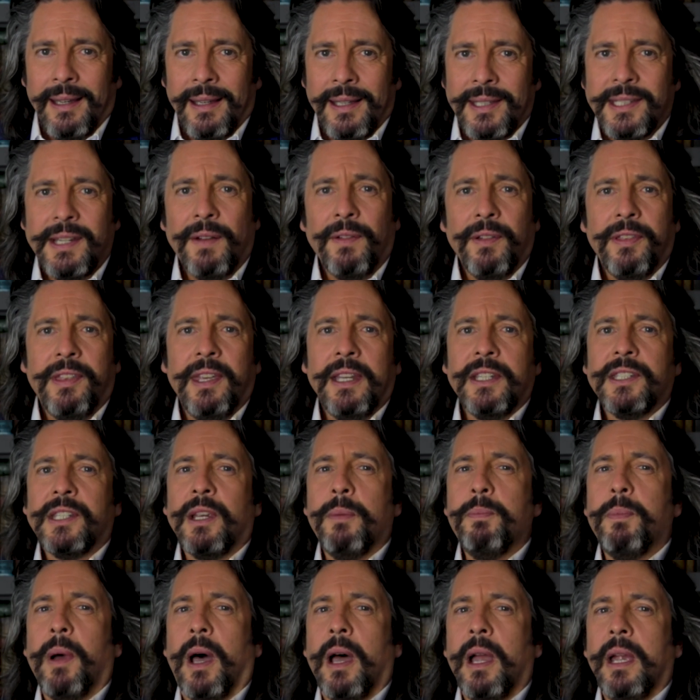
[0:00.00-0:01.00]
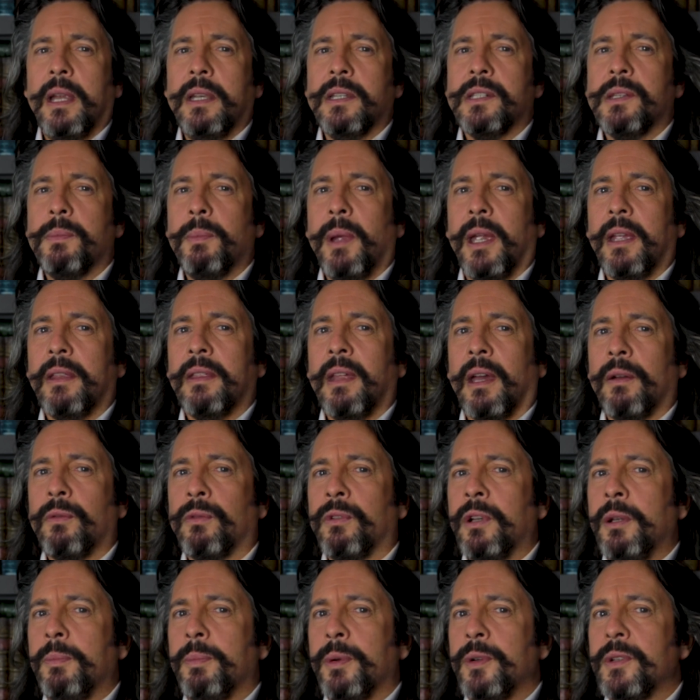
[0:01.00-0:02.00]
Several things combine to make that
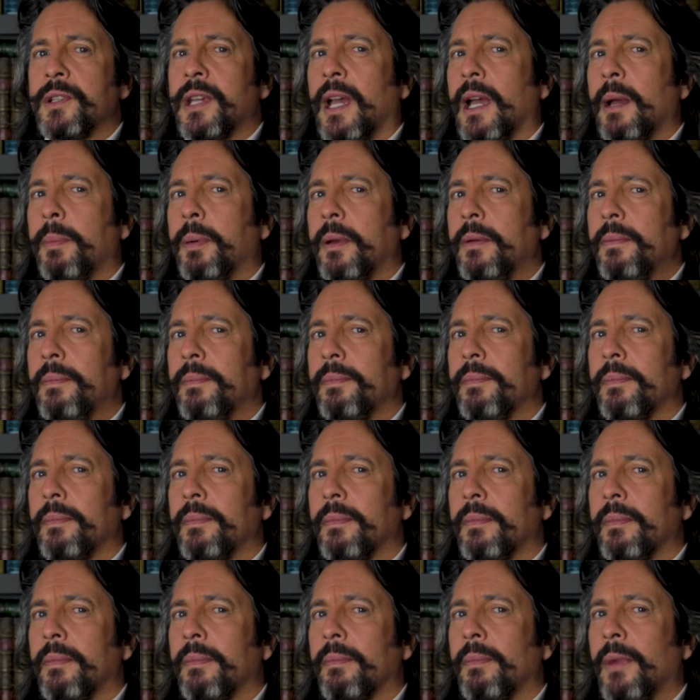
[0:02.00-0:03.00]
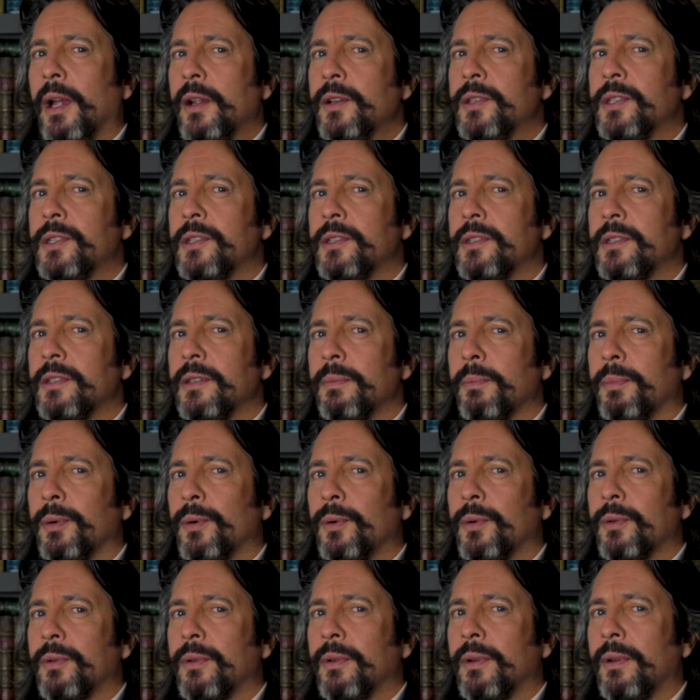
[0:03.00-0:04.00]
reboot happen. Most
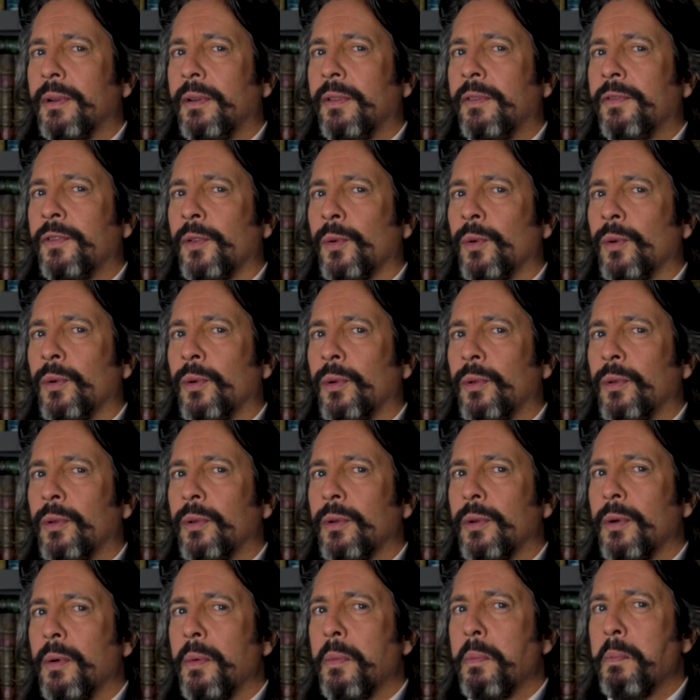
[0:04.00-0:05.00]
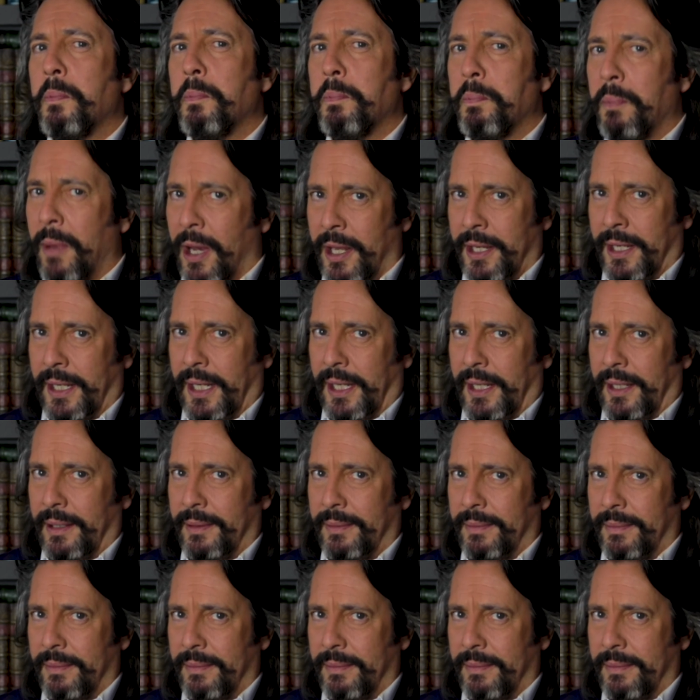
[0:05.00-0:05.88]
important of all, money.